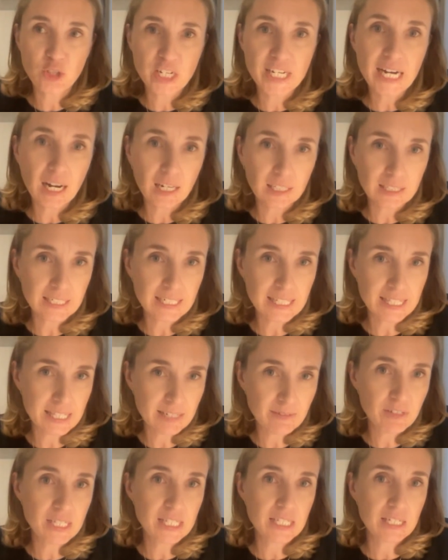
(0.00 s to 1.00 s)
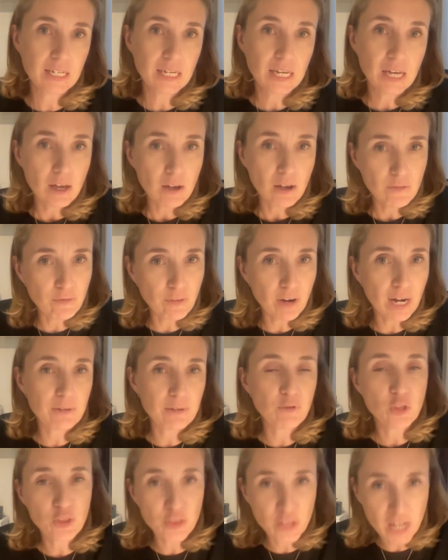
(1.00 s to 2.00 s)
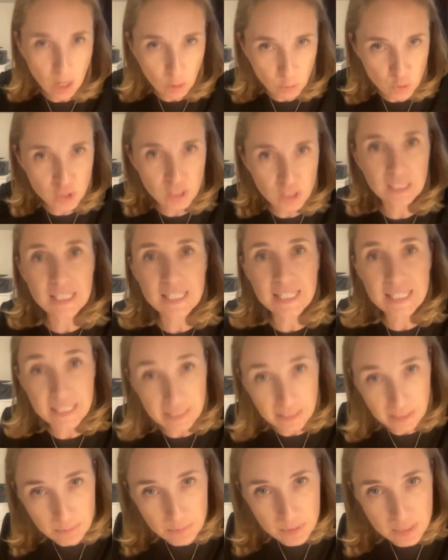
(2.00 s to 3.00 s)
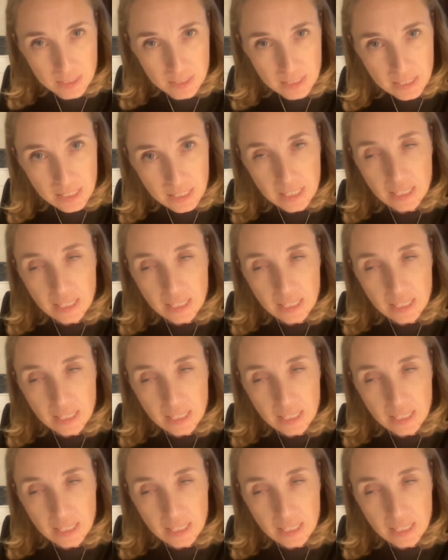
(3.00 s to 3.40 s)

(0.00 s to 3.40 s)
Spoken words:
375,000 dirhams,